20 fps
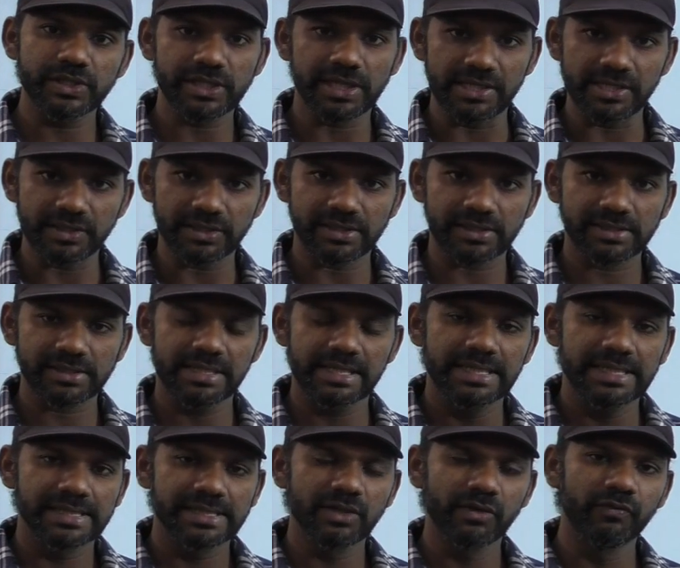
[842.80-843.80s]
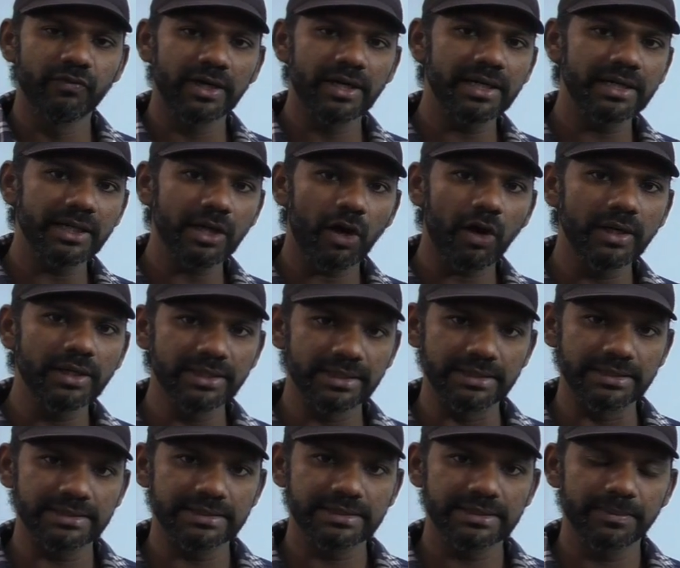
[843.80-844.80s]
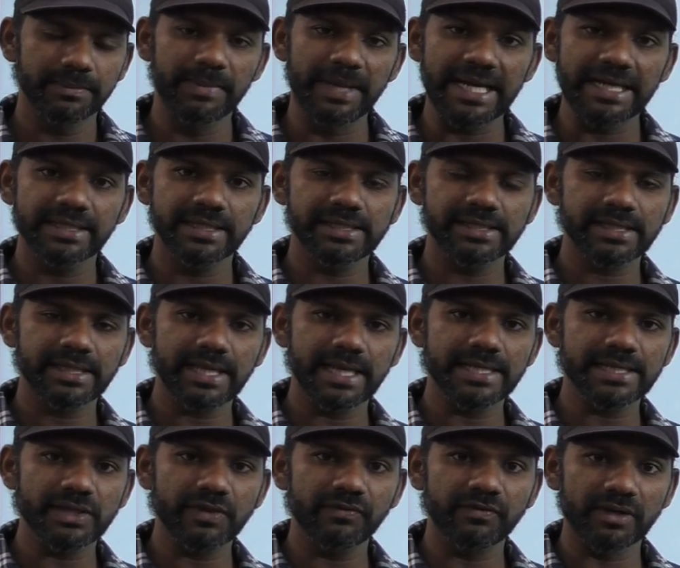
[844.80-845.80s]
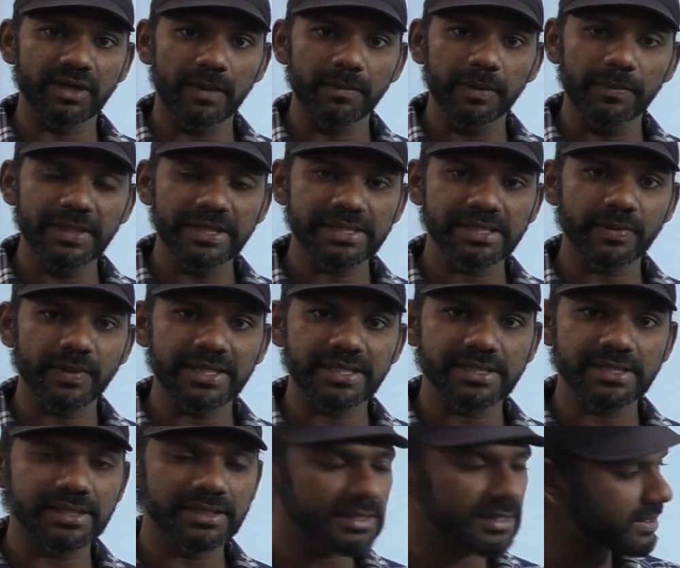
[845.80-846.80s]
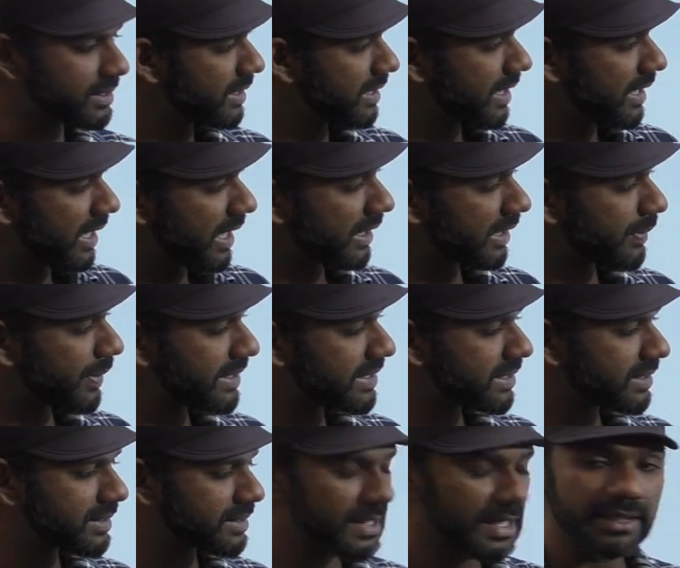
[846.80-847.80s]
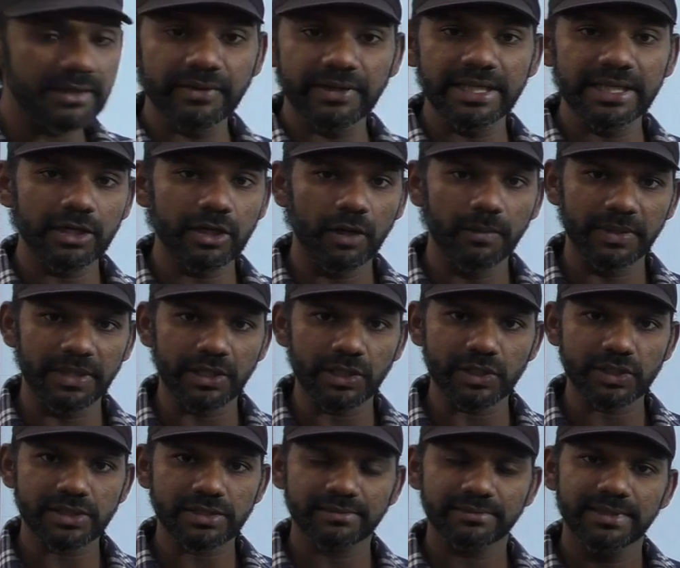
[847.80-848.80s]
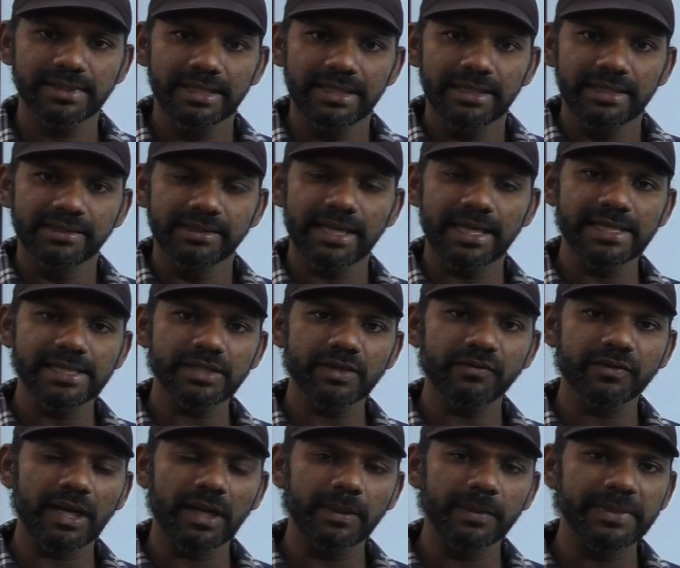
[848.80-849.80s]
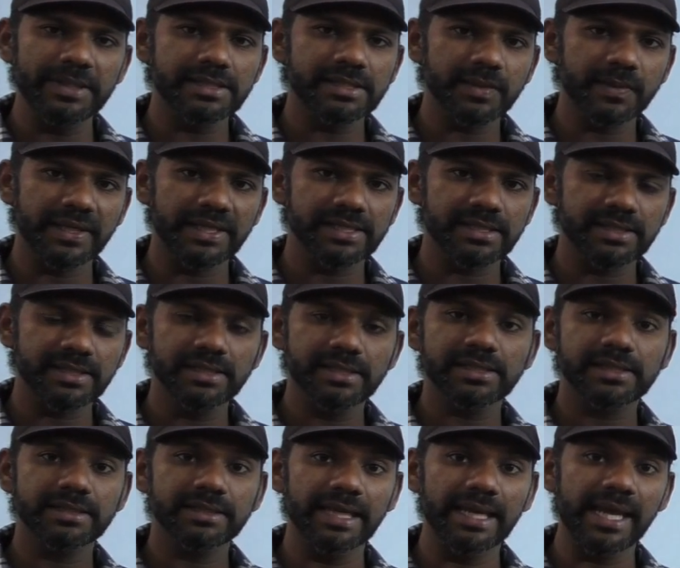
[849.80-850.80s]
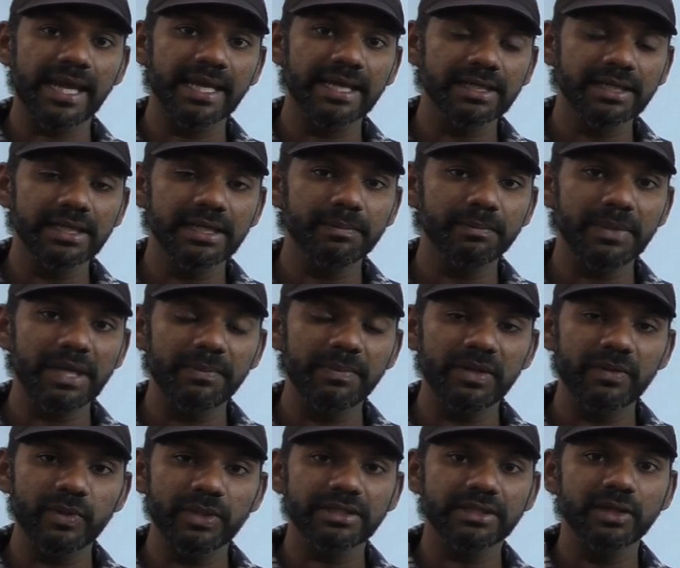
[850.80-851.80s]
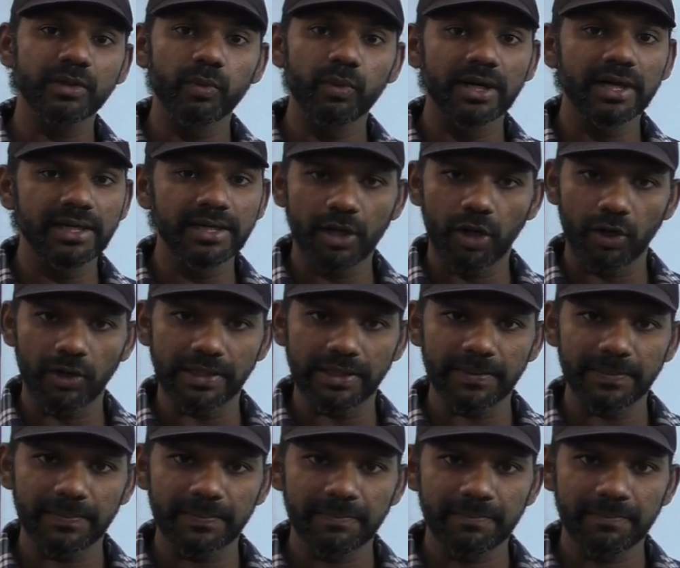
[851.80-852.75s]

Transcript: changes. So word order matters in the case of grammar-based questions and questions like reading comprehension. In the case of grammar-based questions, the error may be with the word order.